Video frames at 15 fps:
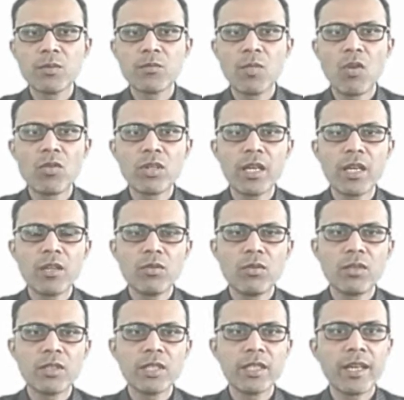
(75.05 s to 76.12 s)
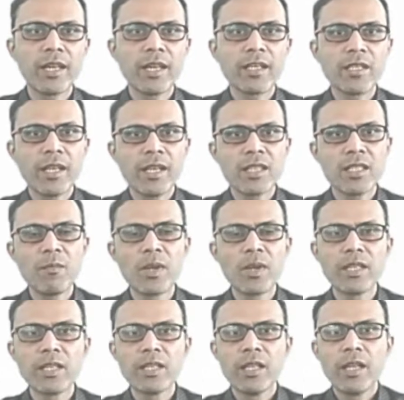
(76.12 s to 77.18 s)
mounted on the carriage
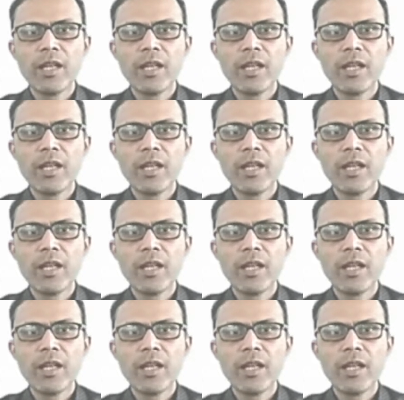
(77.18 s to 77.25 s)
assembly,